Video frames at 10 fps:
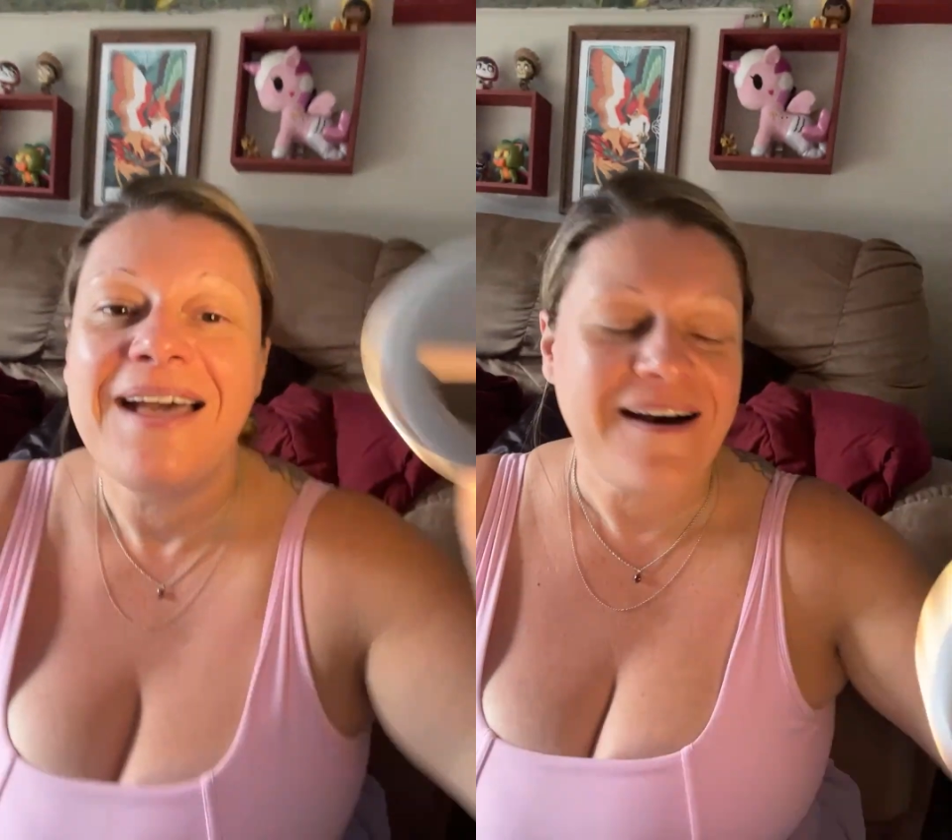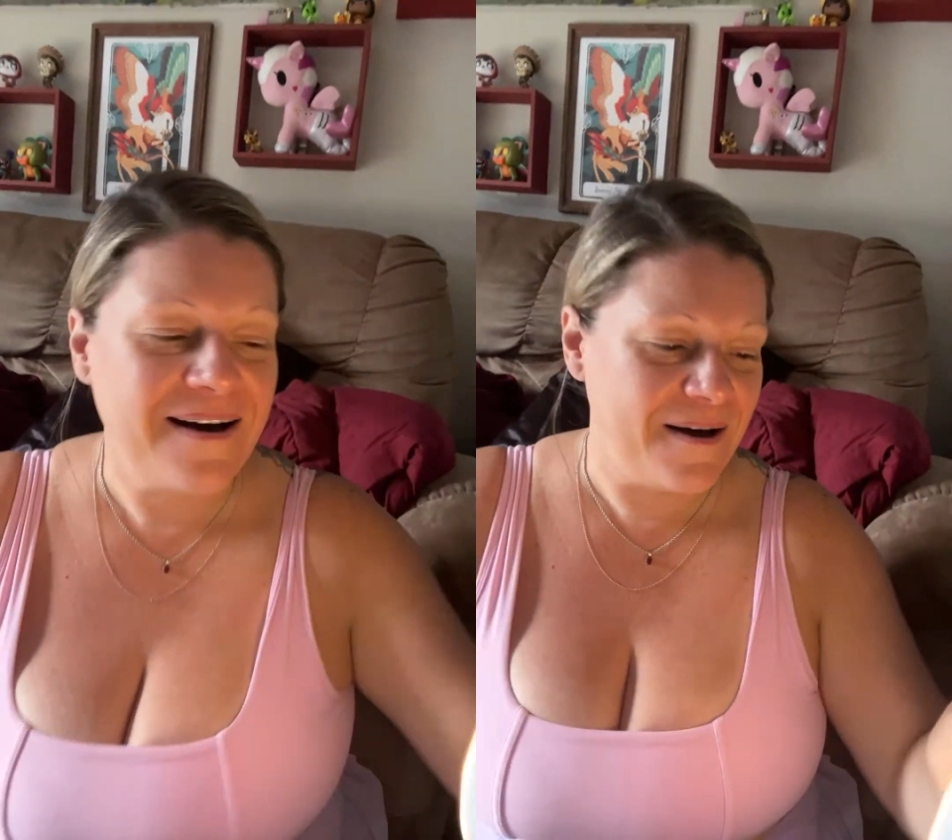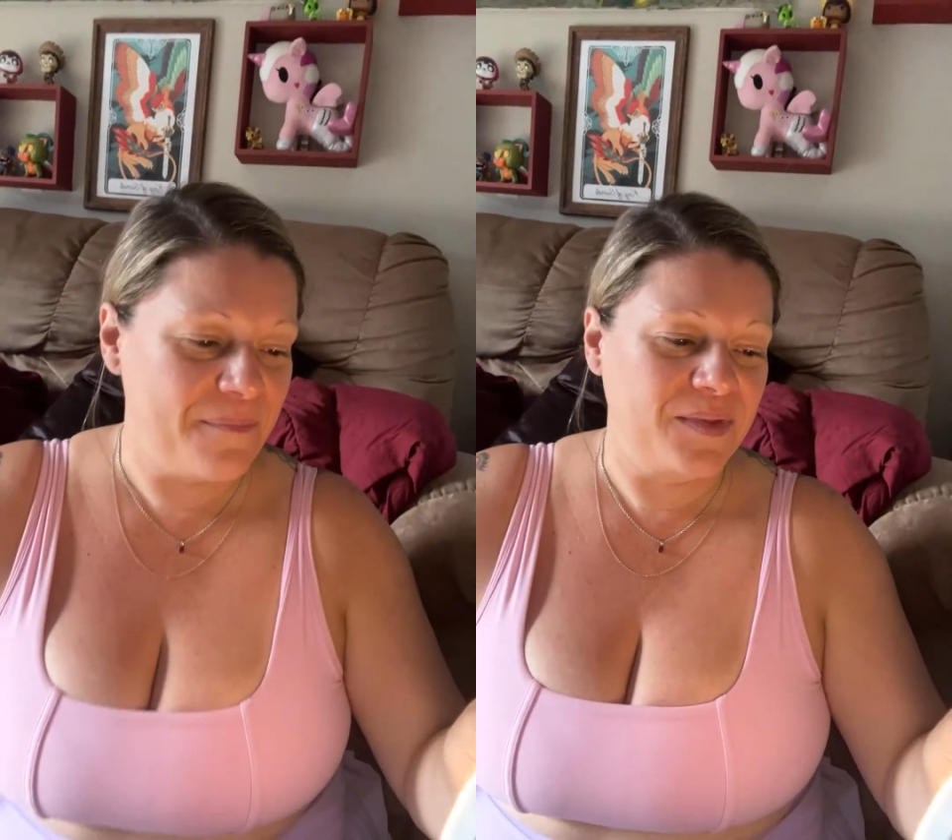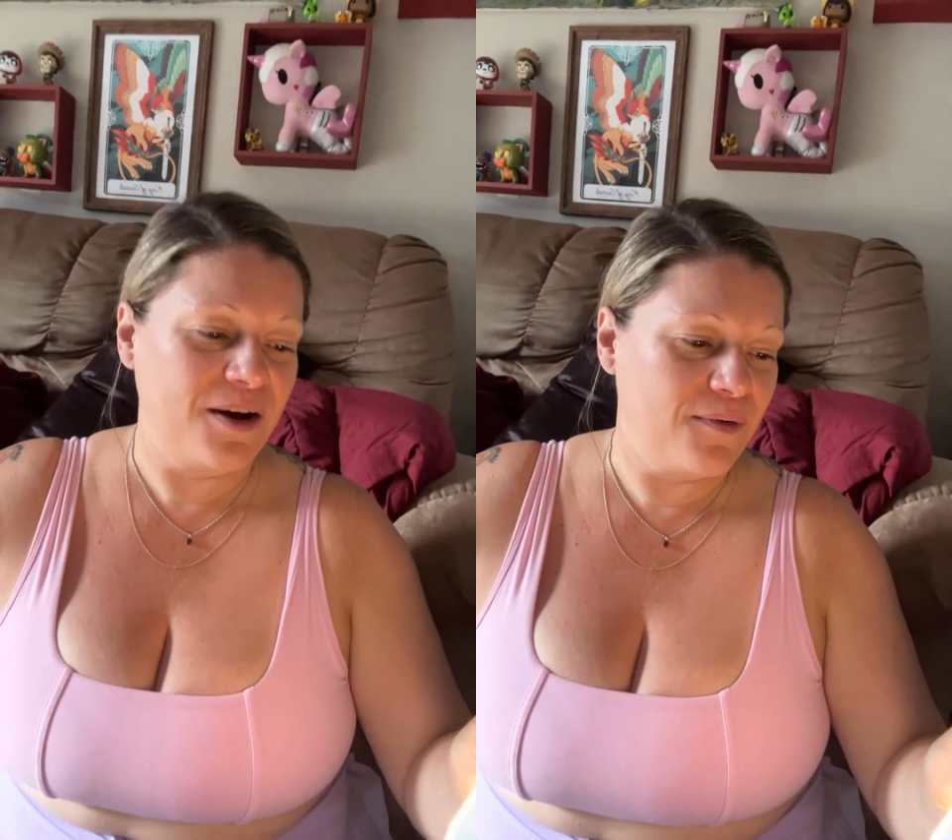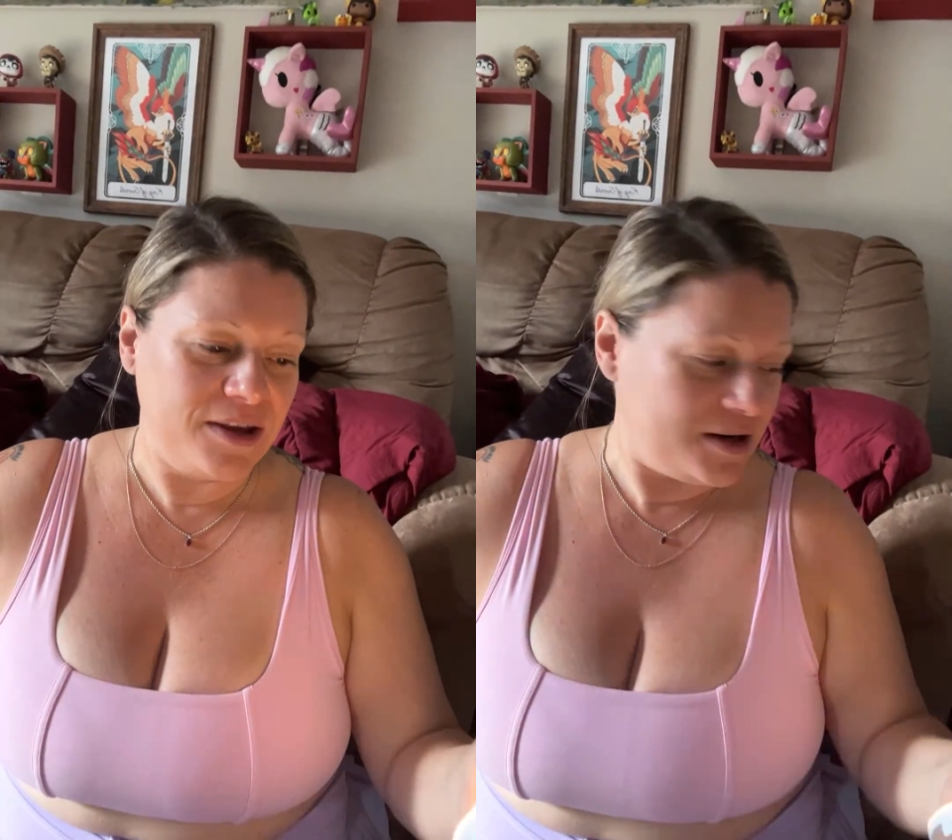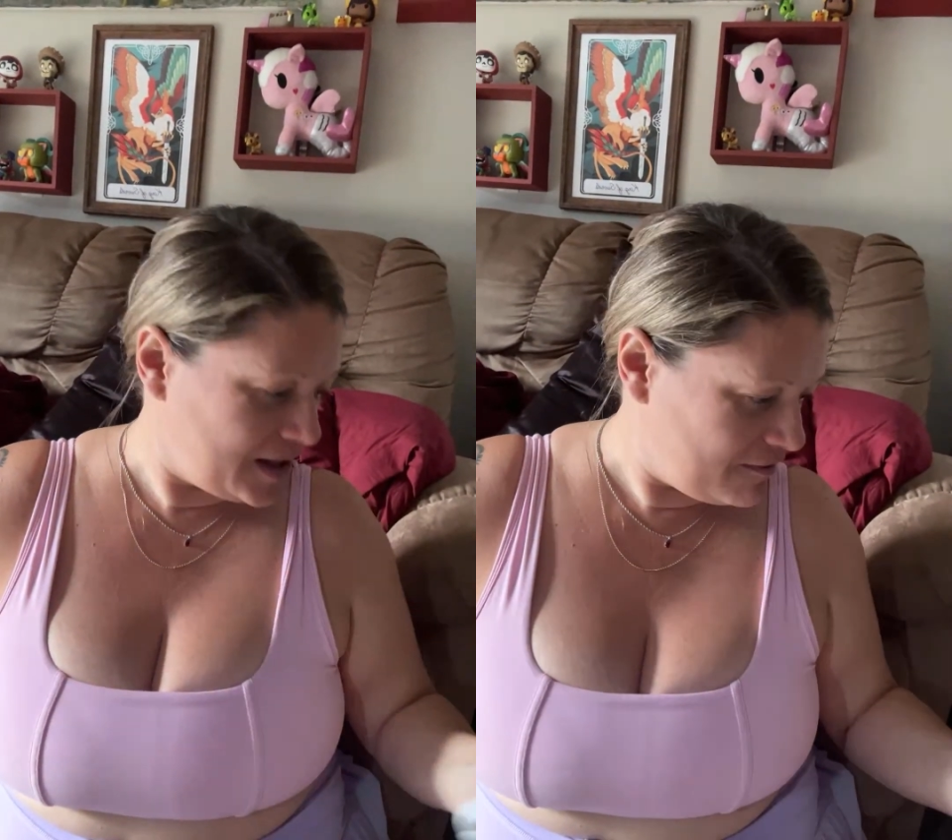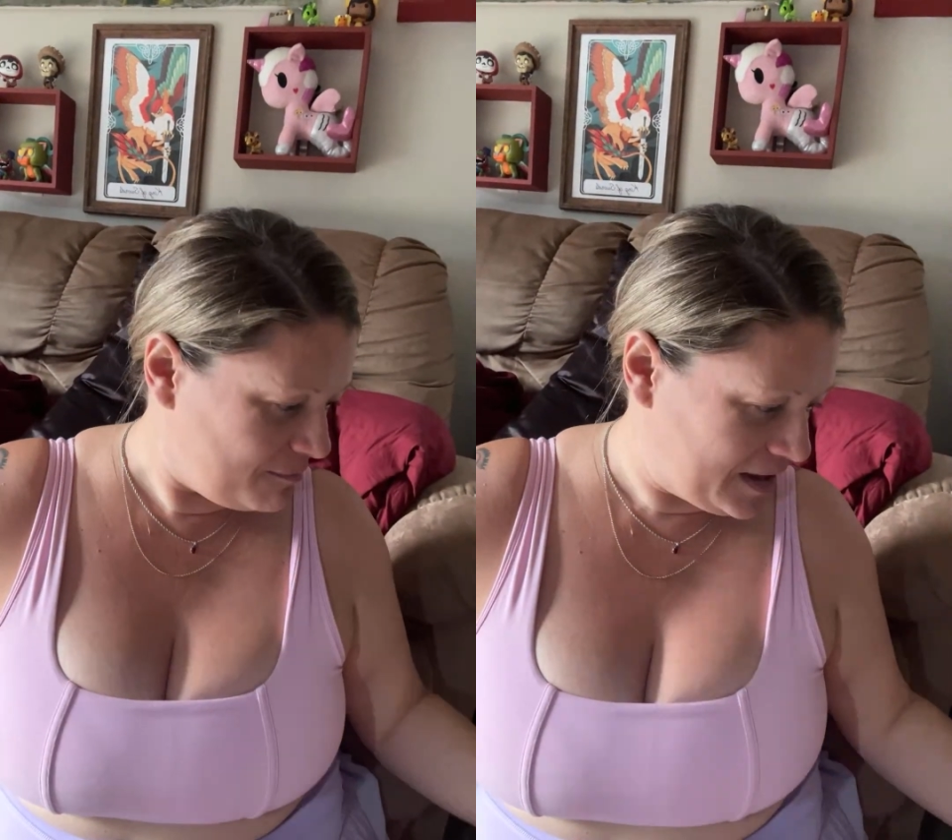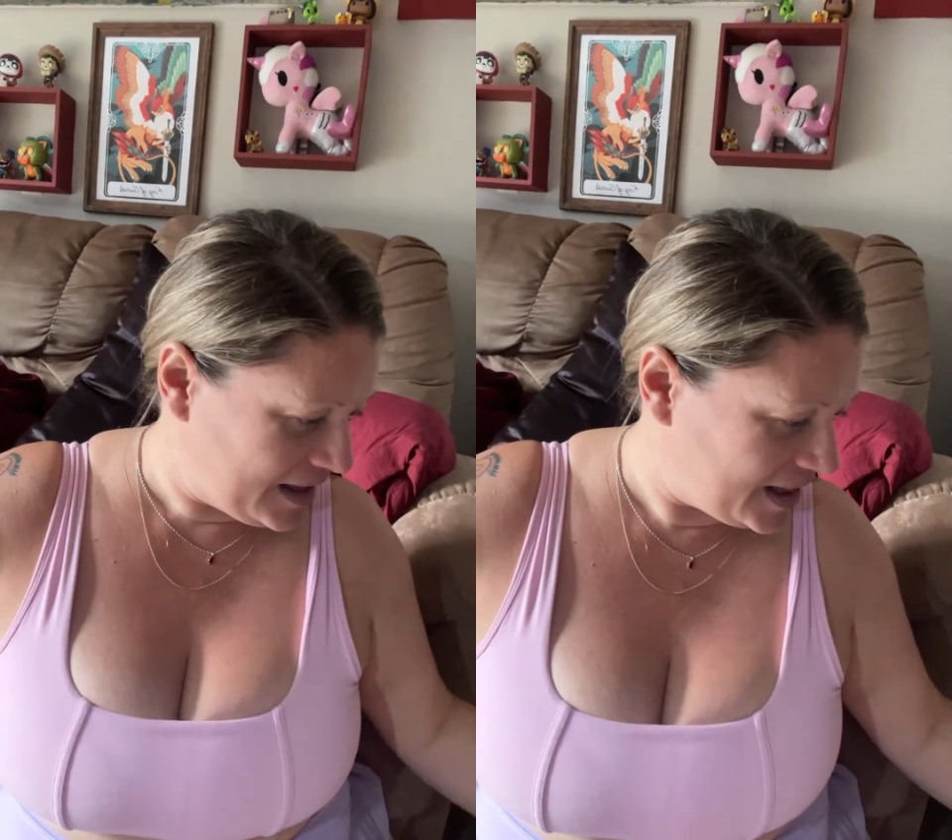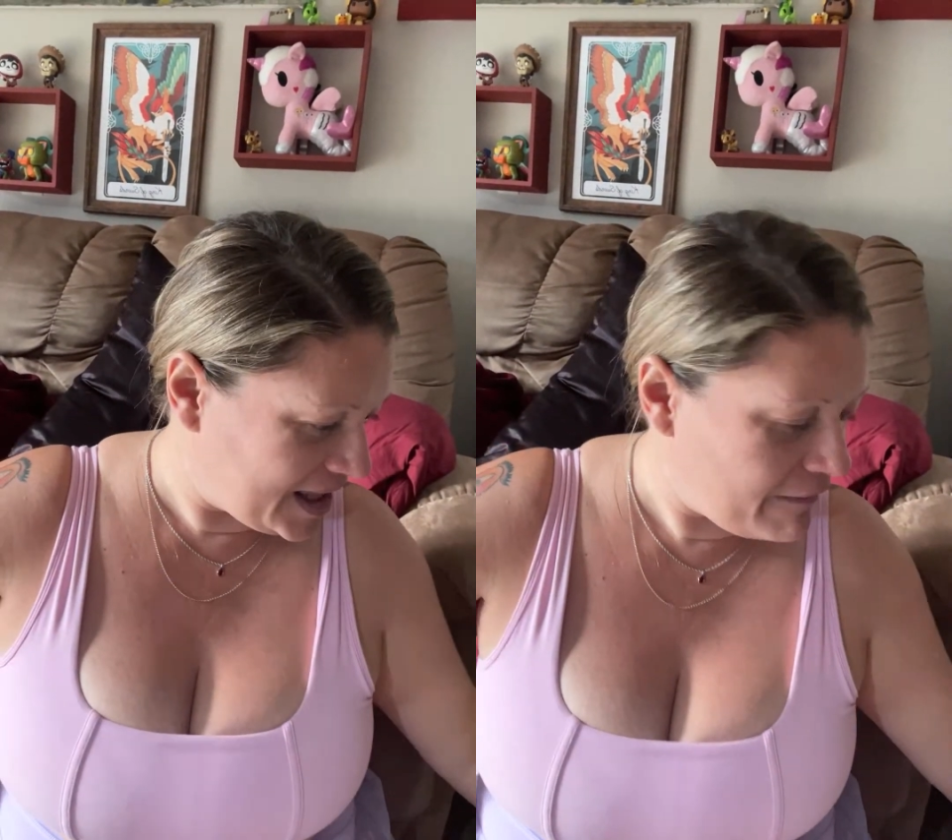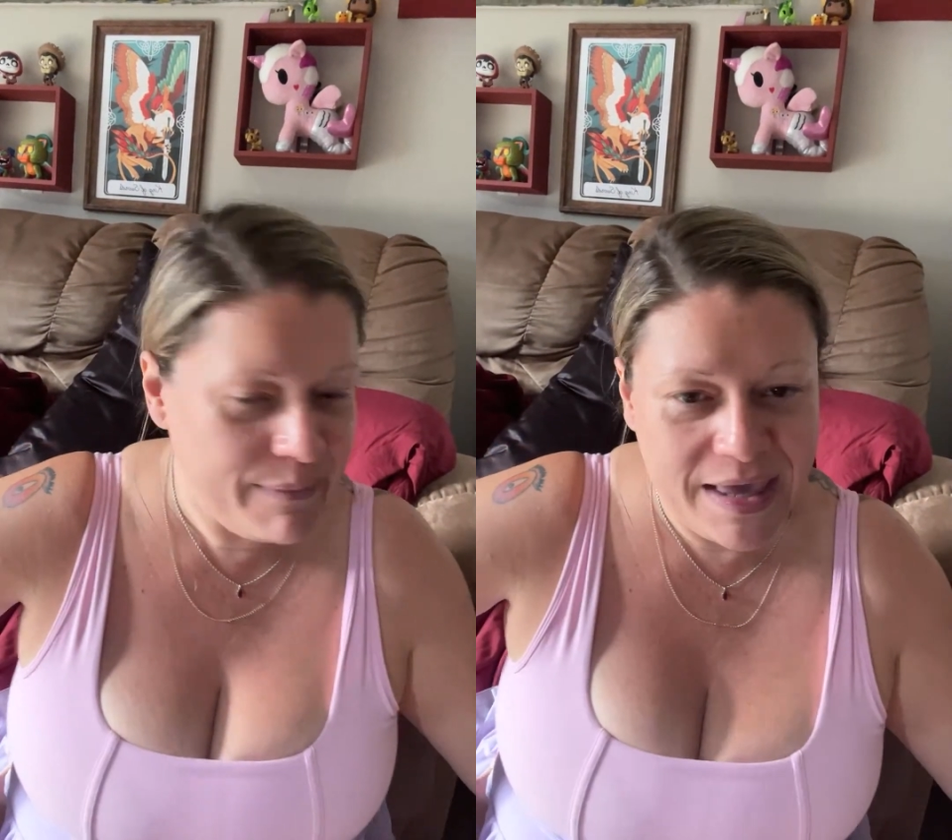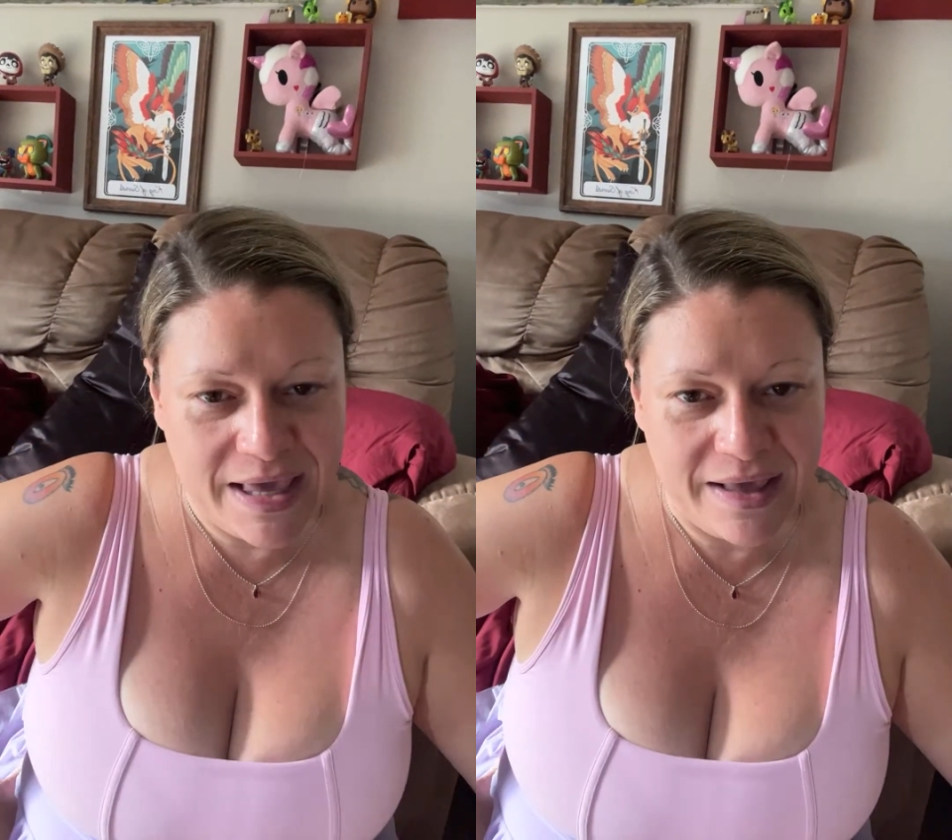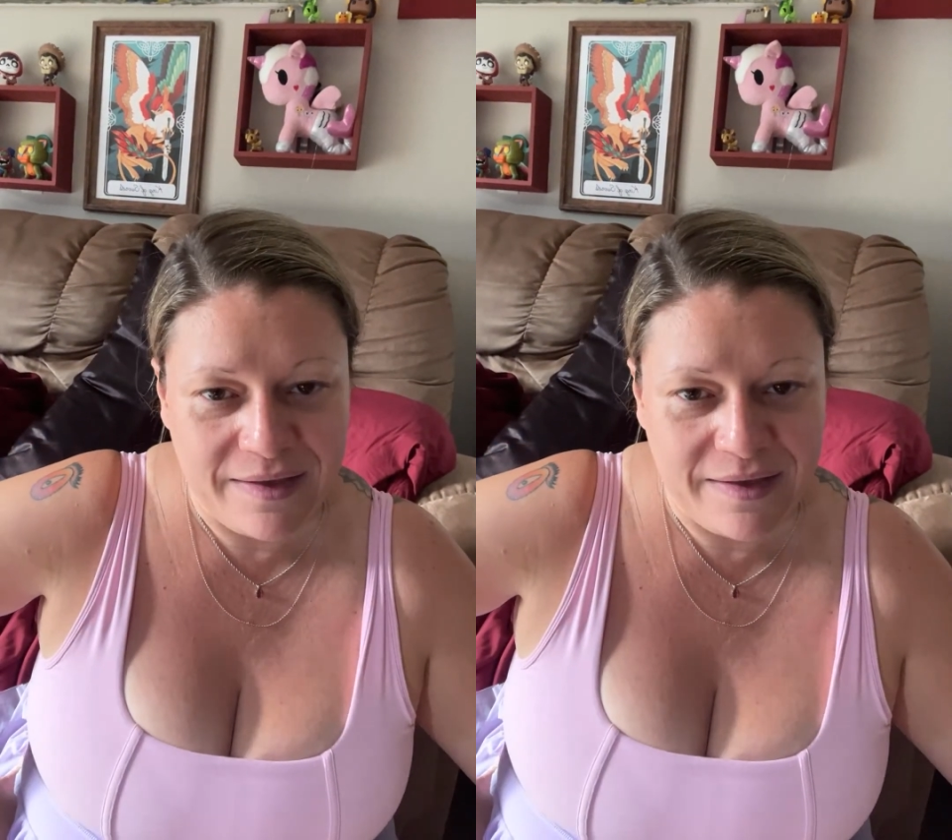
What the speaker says: I want you to love me, love me,